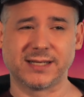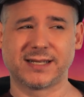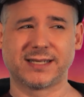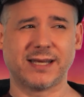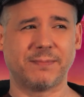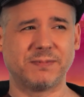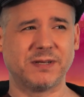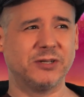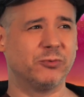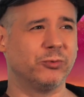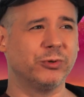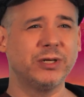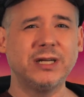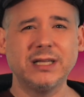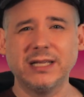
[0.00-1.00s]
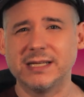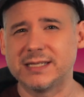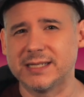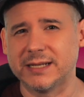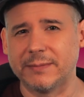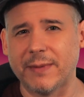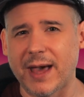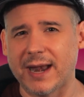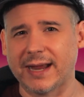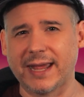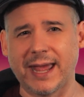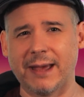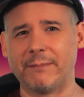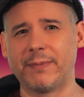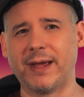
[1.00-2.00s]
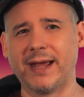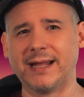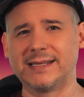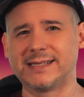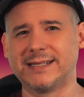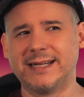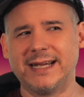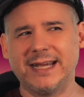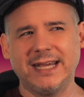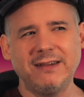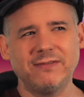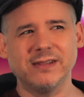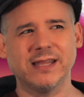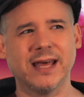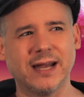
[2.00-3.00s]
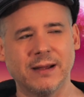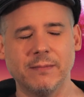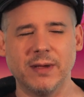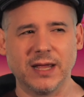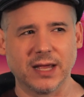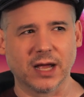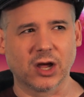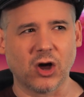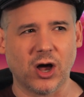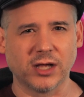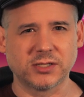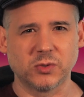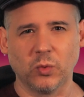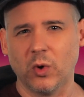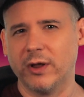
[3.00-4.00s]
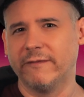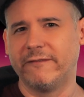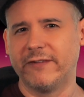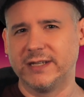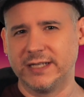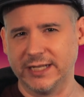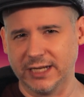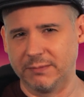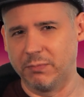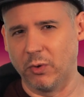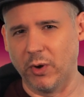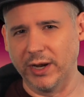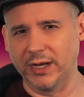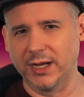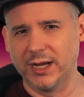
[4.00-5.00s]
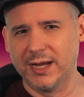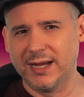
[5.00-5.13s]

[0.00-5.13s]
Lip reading: except in really cinematic campaigns, and even then I make it cost 1 fatigue point.